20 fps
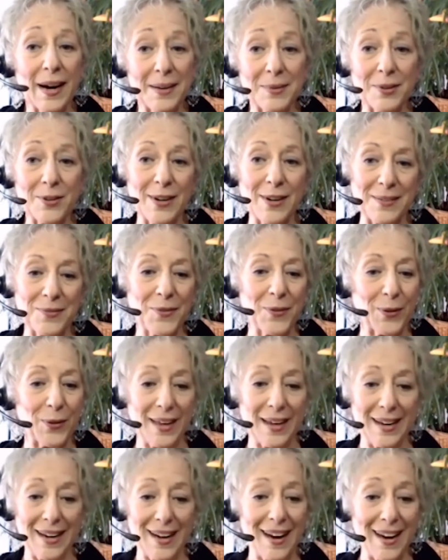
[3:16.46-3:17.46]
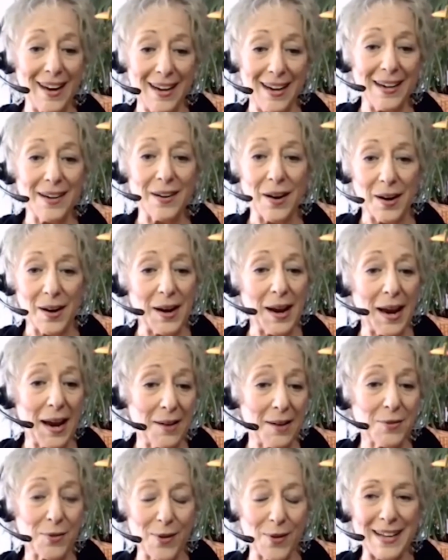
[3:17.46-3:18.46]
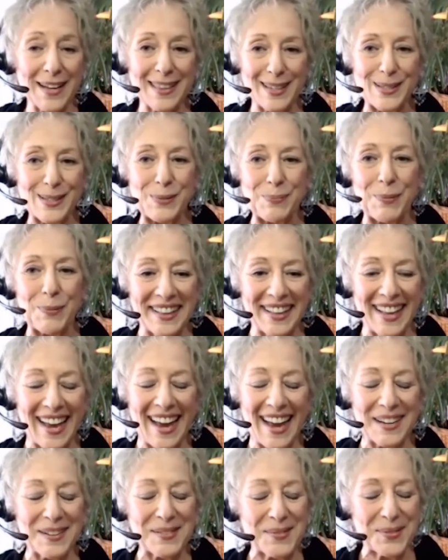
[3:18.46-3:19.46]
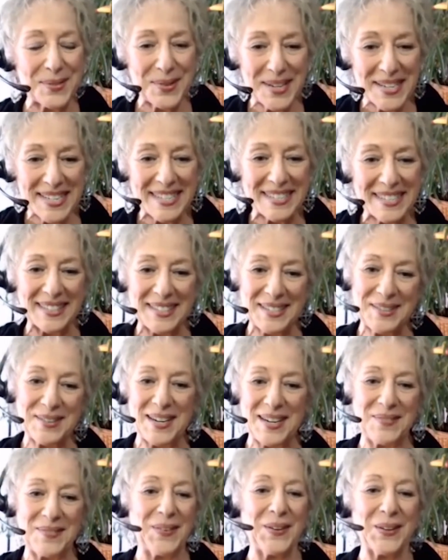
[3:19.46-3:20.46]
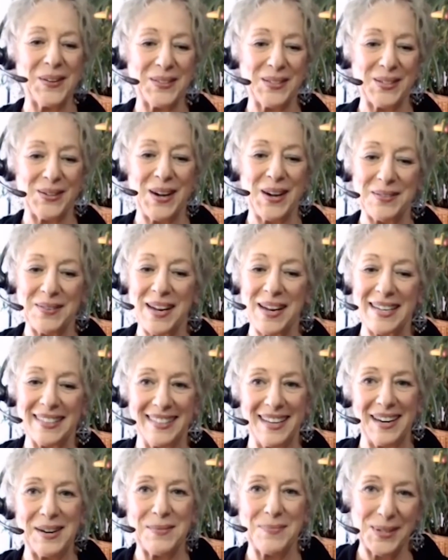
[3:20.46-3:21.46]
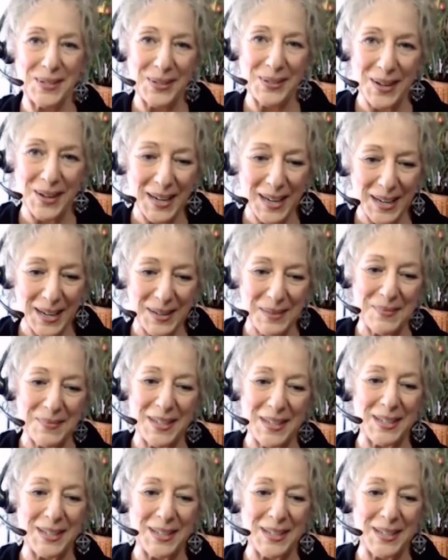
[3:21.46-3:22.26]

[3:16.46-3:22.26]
grateful that I have read this book and really grateful to have had the opportunity to meet